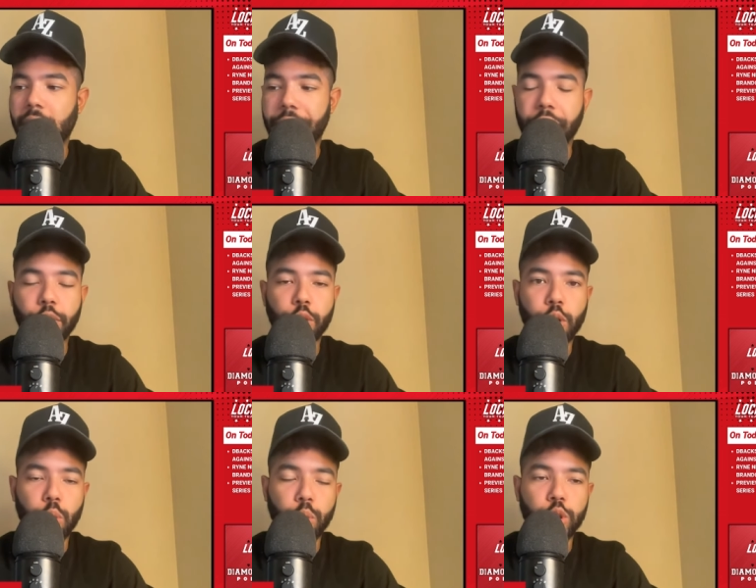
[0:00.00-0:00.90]
I think they're
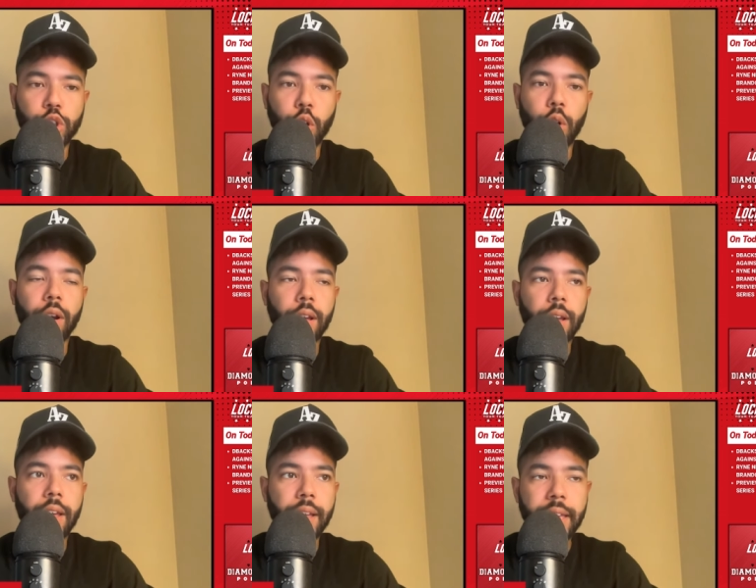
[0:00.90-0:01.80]
going to start
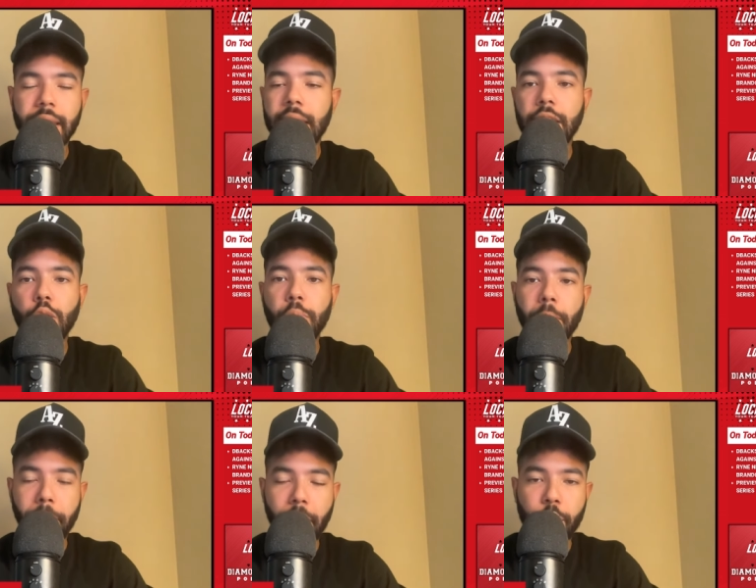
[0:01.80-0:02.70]
getting a little
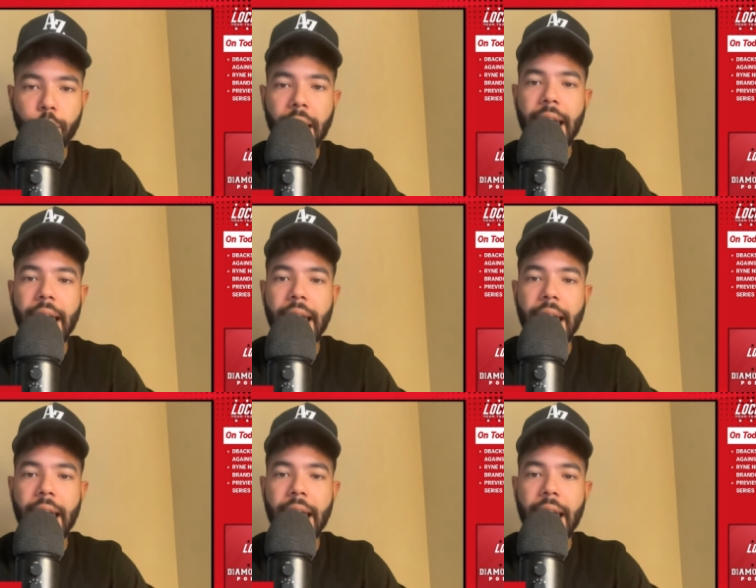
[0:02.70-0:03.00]
bit better